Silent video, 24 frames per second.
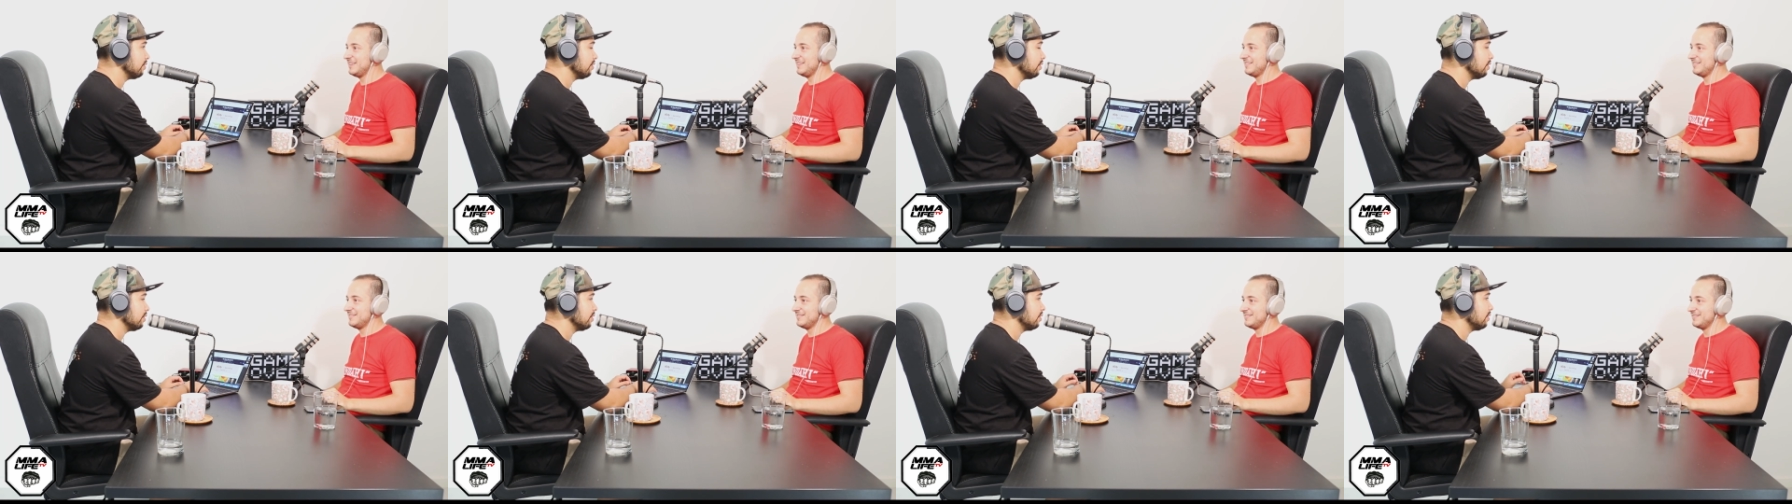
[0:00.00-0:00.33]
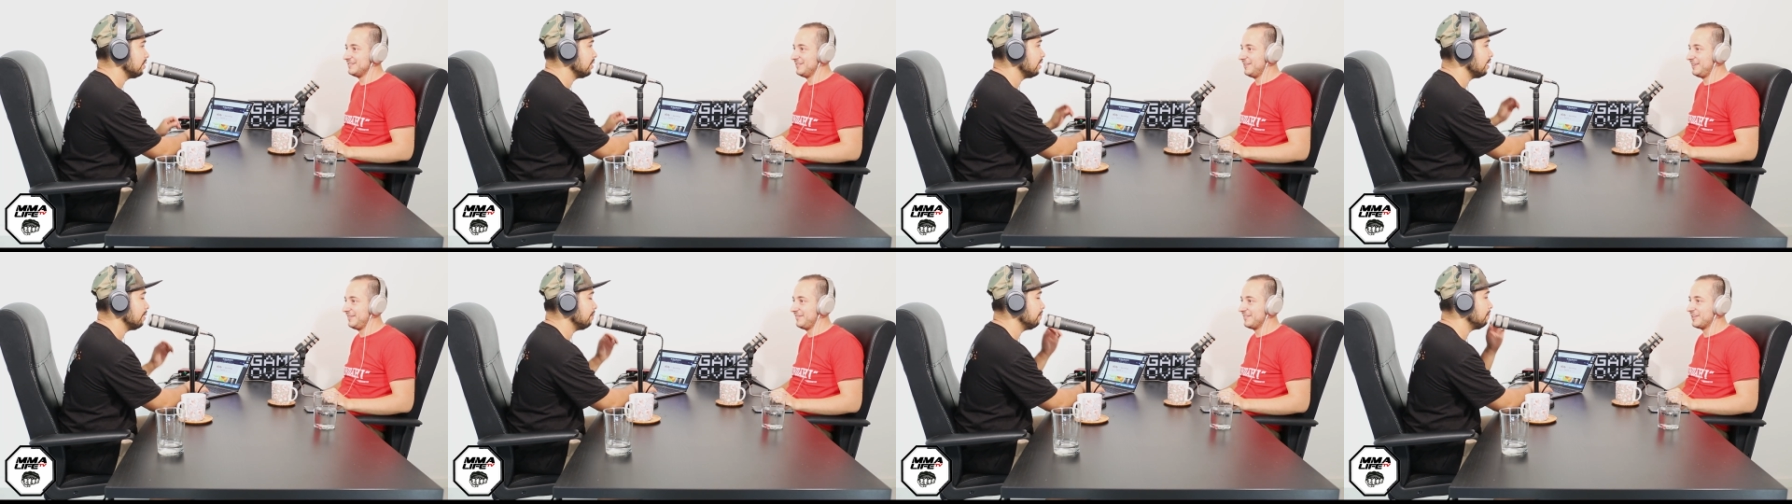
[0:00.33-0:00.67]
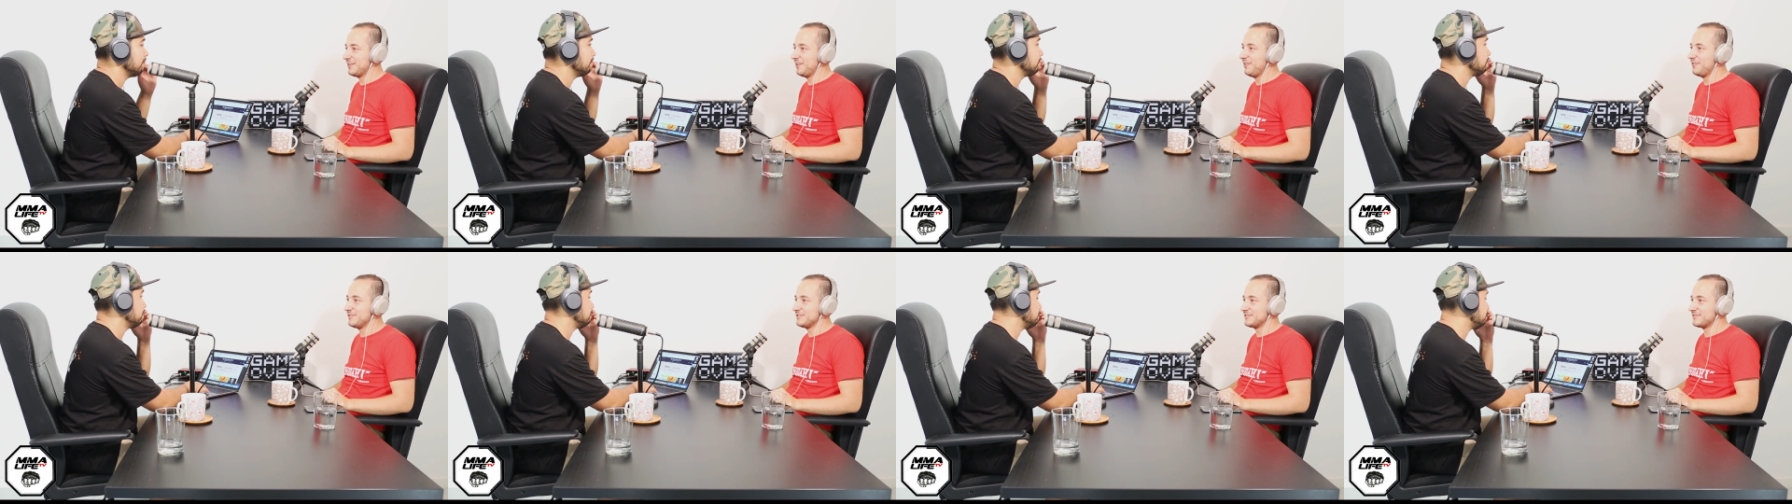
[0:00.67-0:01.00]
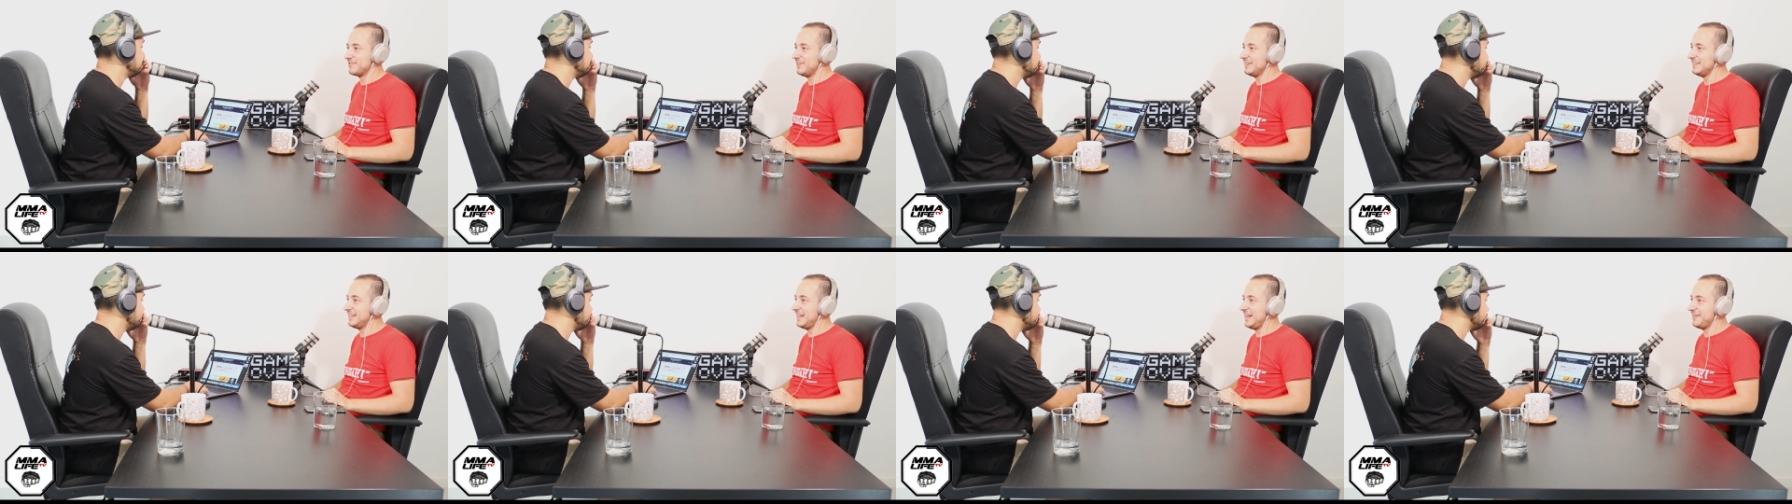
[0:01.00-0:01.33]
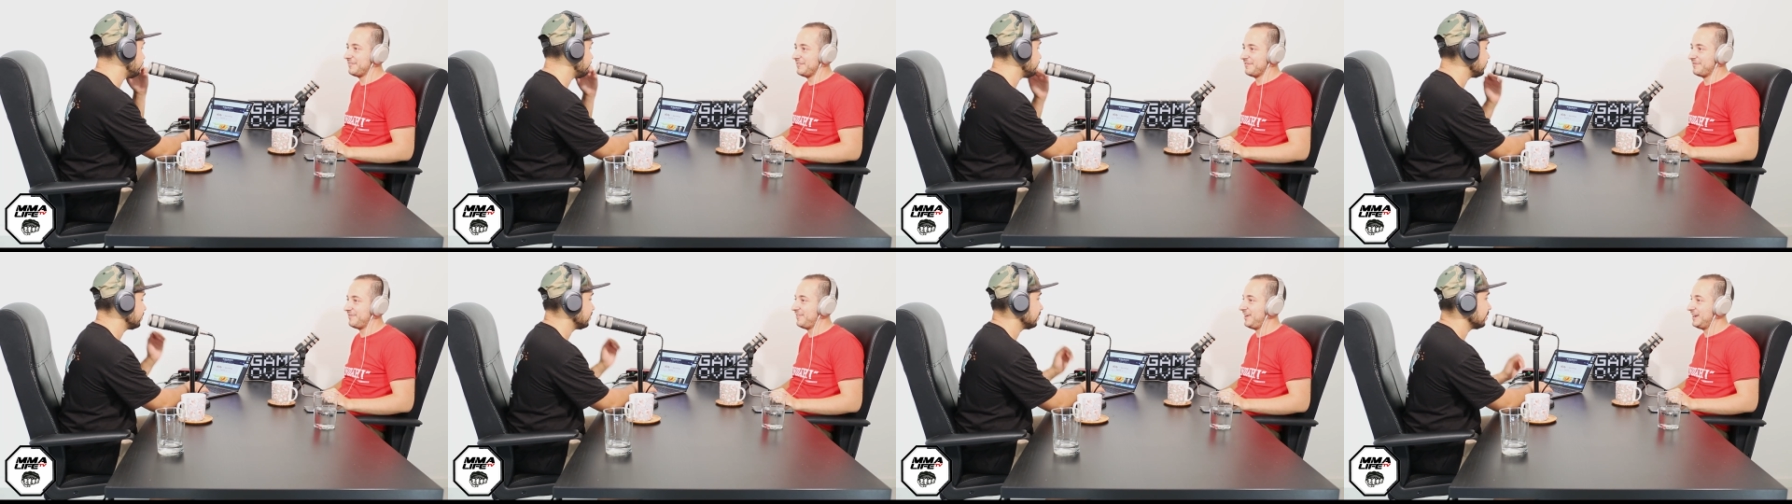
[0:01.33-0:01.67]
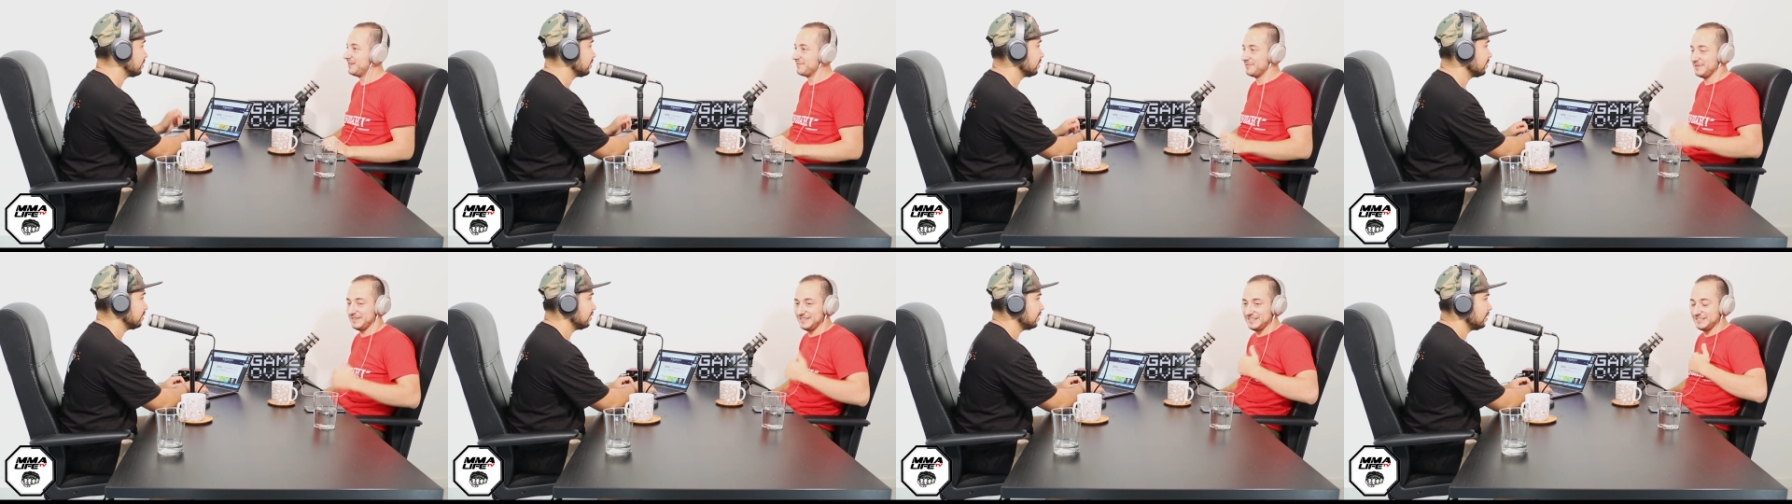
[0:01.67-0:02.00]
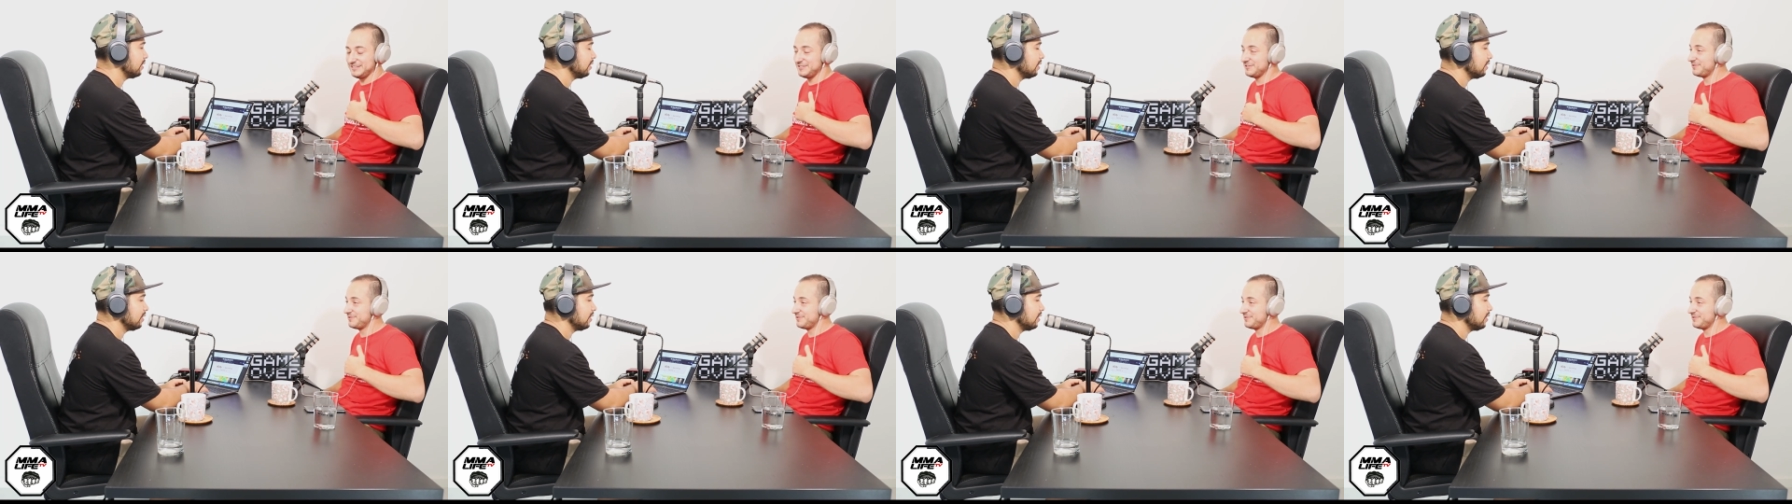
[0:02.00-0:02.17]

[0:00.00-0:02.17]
They're not yep. even close, right? They have a fight where they're